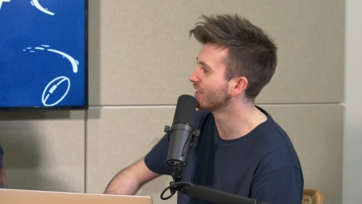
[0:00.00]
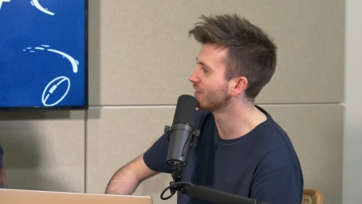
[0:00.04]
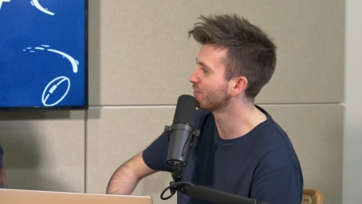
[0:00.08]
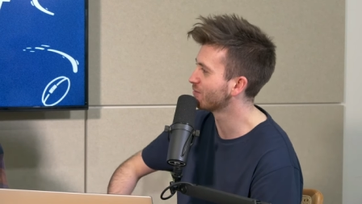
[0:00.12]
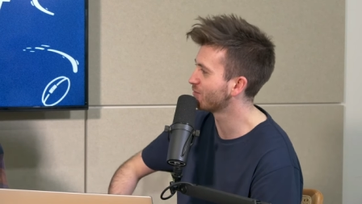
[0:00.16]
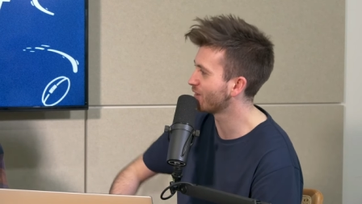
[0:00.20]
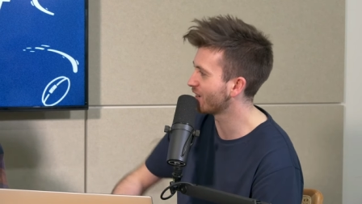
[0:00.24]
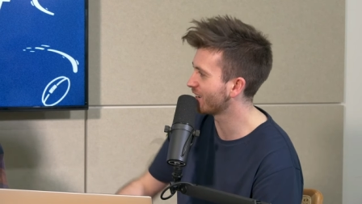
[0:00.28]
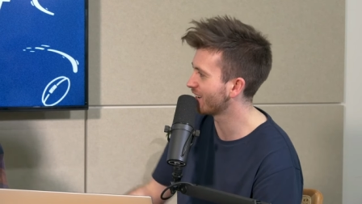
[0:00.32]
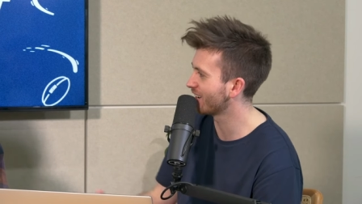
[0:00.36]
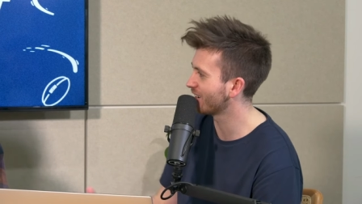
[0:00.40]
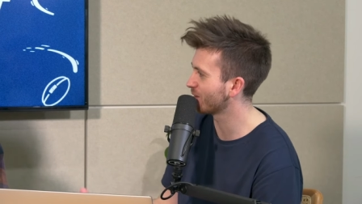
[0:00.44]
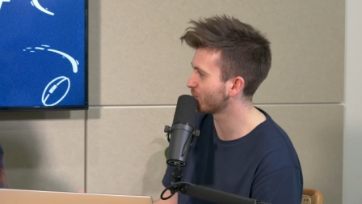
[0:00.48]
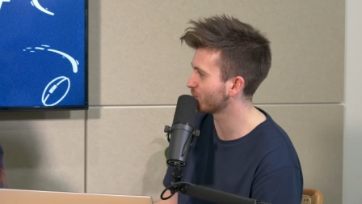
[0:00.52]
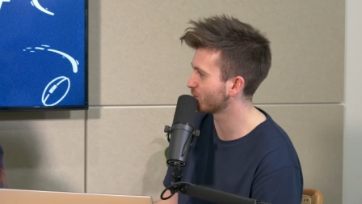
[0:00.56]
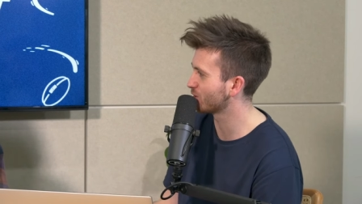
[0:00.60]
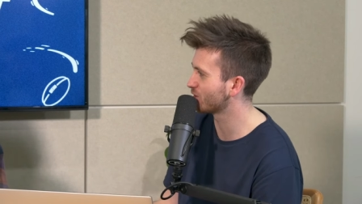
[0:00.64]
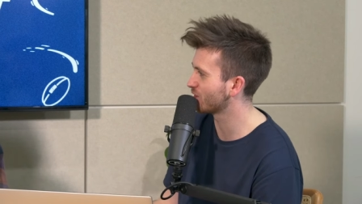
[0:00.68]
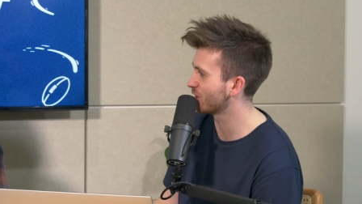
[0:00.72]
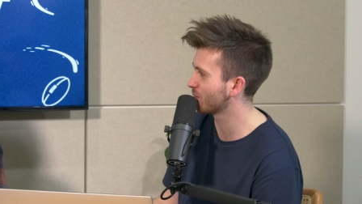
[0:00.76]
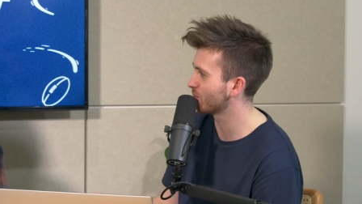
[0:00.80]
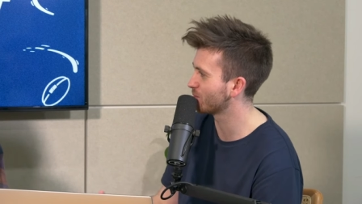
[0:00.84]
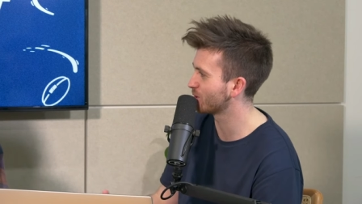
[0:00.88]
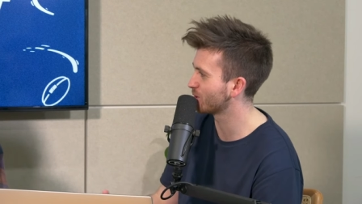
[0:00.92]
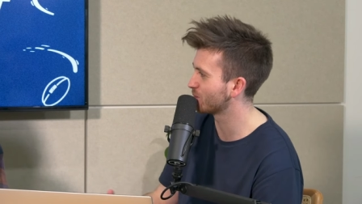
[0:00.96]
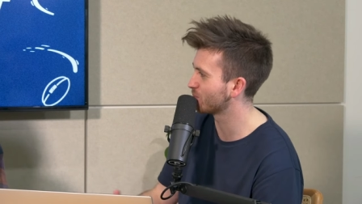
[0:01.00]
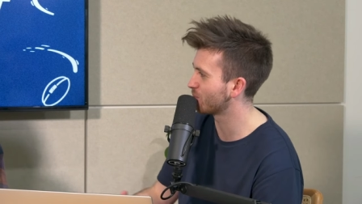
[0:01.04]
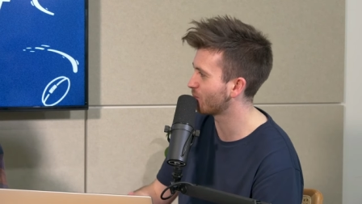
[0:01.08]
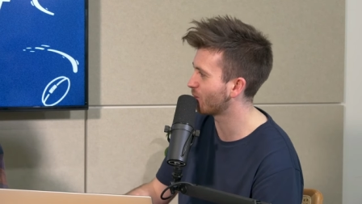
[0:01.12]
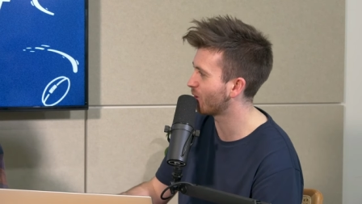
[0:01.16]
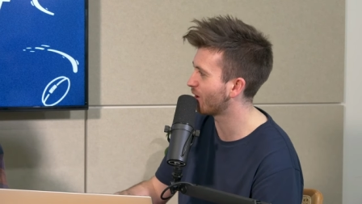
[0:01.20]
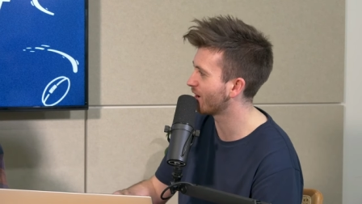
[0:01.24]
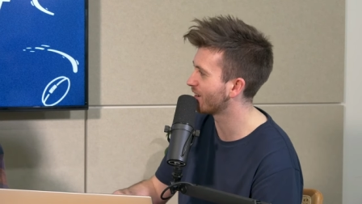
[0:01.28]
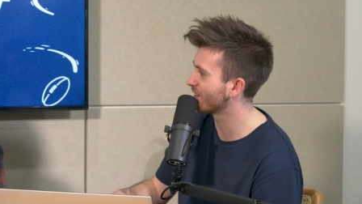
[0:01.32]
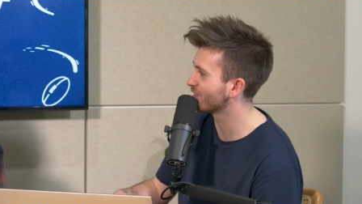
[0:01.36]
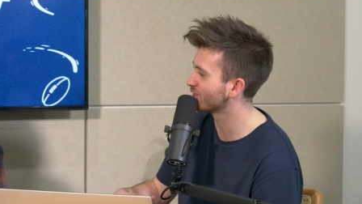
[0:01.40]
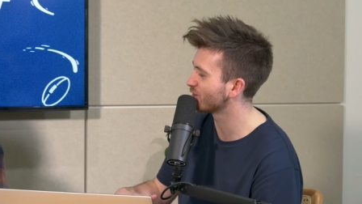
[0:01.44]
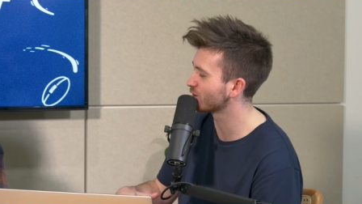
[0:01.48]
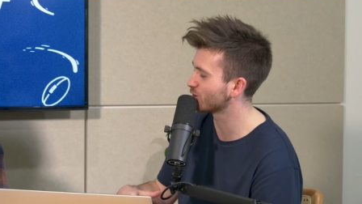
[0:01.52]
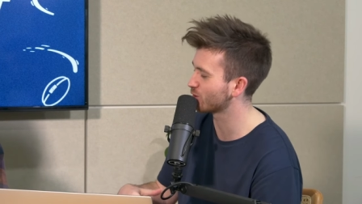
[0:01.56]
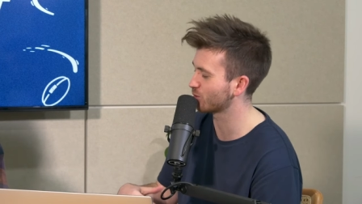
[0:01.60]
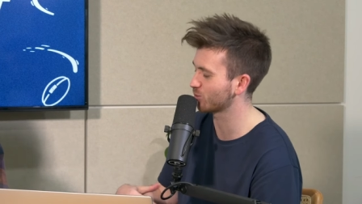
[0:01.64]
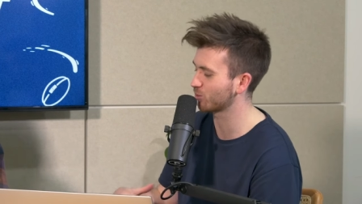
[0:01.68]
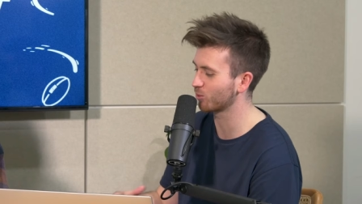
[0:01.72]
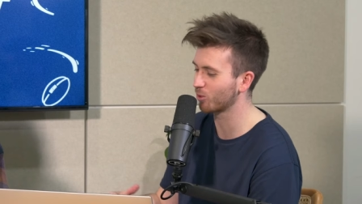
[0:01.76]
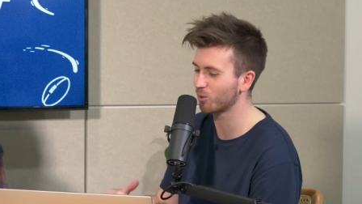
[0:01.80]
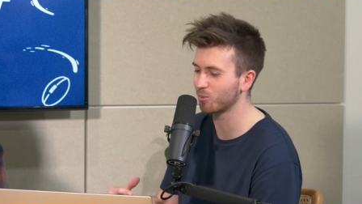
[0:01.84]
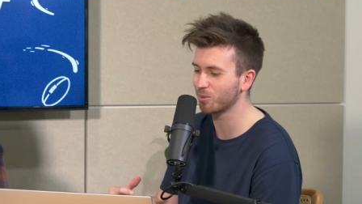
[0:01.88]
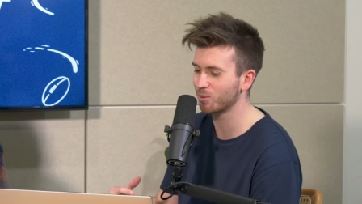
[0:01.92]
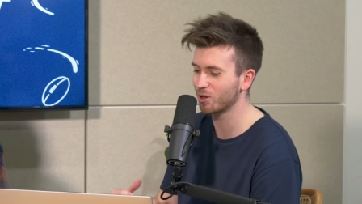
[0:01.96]
found out it was shepherd's pie, and it
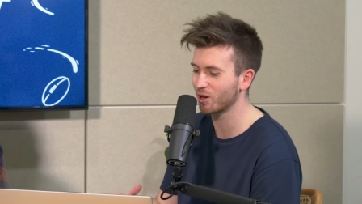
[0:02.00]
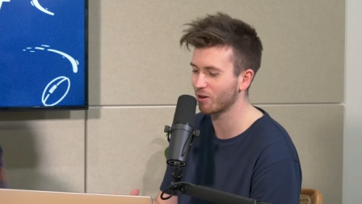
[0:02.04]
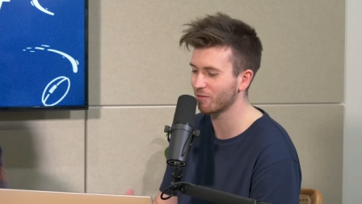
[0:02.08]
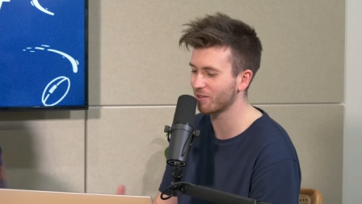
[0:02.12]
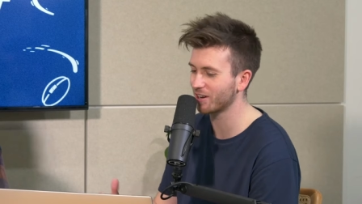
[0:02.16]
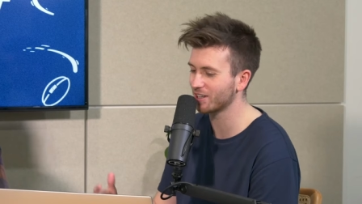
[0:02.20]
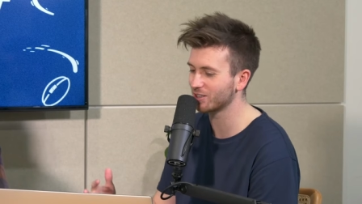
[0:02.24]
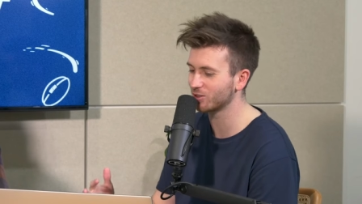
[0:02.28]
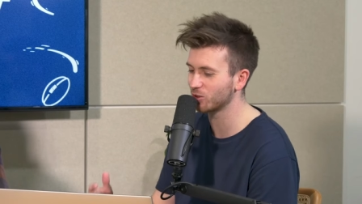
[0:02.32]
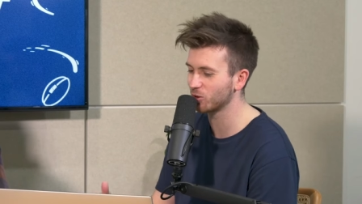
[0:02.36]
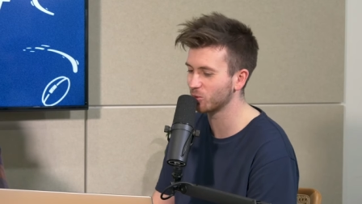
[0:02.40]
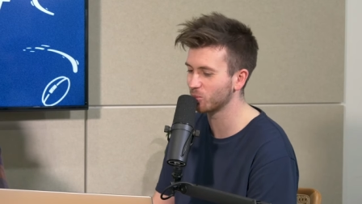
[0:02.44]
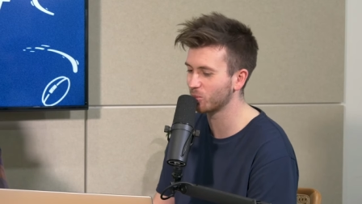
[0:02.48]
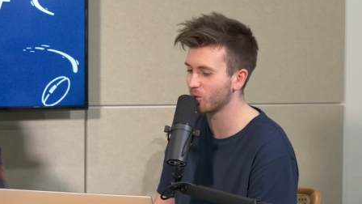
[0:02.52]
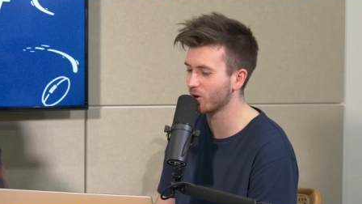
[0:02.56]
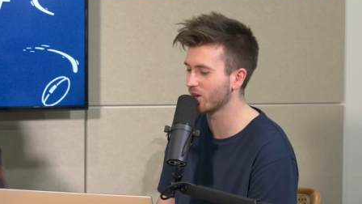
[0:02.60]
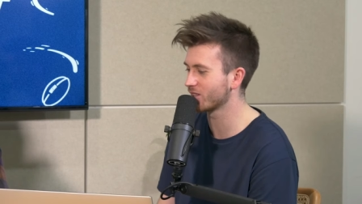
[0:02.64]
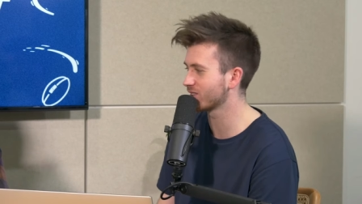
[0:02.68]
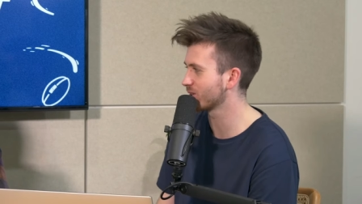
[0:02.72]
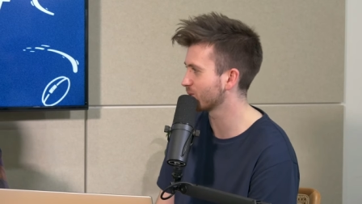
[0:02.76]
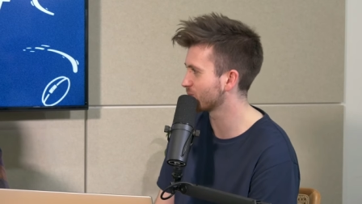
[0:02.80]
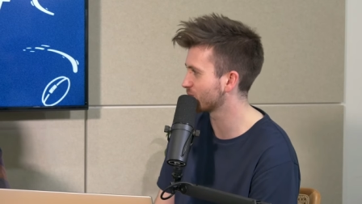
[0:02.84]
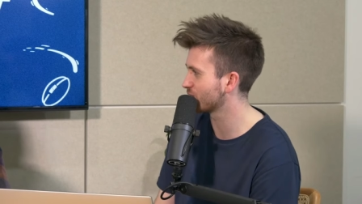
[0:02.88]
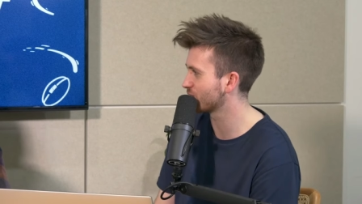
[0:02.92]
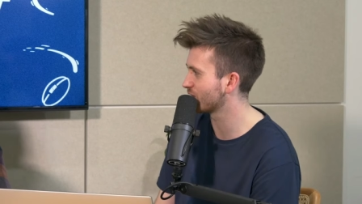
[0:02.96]
just threw me off. Had two bites, I was